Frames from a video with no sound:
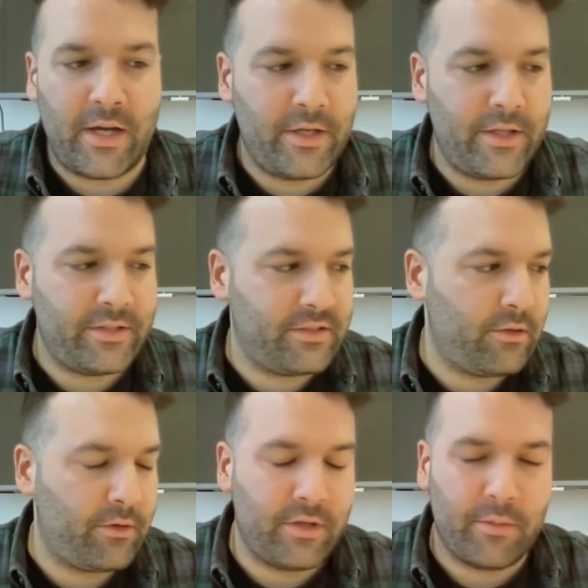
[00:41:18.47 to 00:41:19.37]
I know there's a
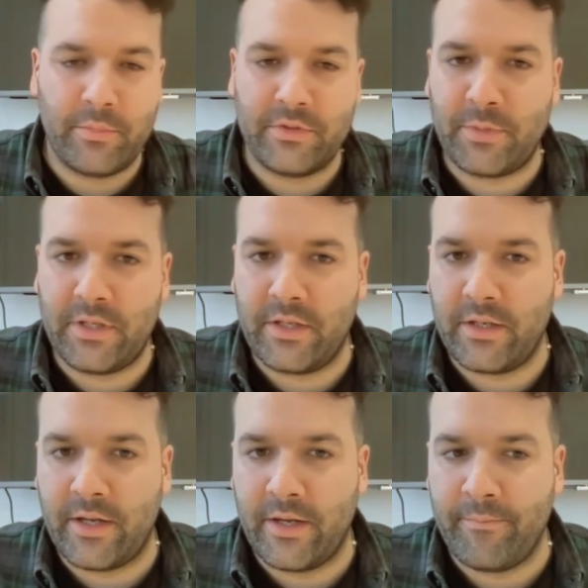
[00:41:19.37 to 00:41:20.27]
lot of numbers being
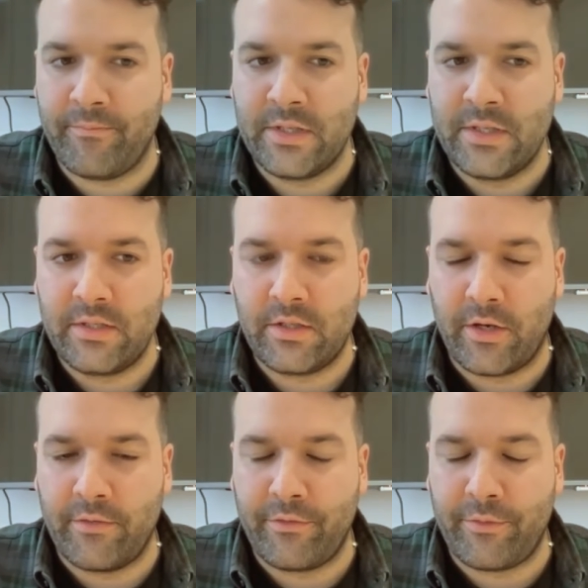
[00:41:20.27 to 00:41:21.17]

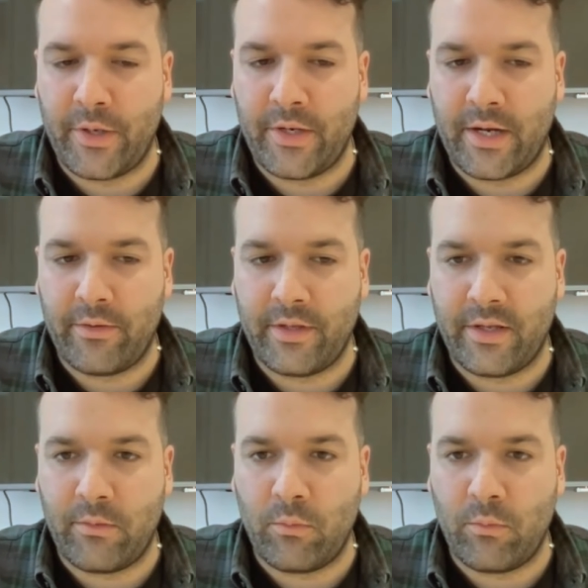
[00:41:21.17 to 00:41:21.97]
kind of thrown out there.